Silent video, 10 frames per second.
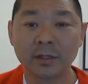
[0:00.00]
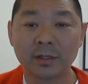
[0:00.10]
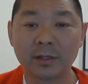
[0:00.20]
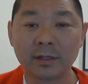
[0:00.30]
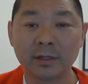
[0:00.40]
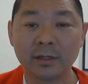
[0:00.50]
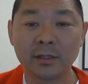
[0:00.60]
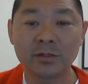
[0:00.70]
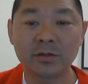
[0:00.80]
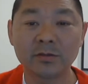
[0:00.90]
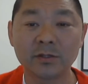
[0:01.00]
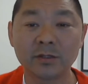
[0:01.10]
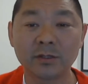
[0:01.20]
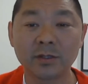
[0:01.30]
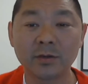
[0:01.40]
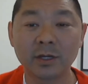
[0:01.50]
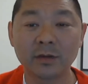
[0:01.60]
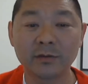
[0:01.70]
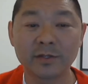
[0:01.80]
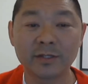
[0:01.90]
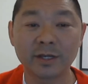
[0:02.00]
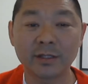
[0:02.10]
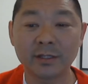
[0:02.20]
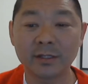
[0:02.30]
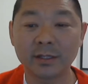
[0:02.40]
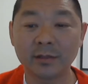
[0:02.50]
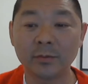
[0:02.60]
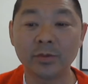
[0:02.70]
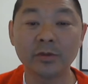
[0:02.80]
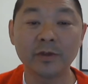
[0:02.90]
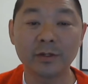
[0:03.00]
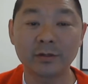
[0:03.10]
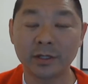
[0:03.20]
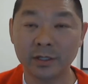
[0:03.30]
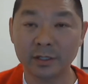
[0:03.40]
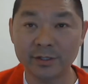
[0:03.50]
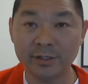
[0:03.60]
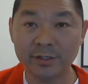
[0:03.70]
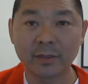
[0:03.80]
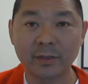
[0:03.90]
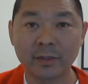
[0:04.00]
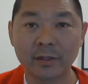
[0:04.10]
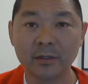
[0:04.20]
it's also another way of studying and improving your English.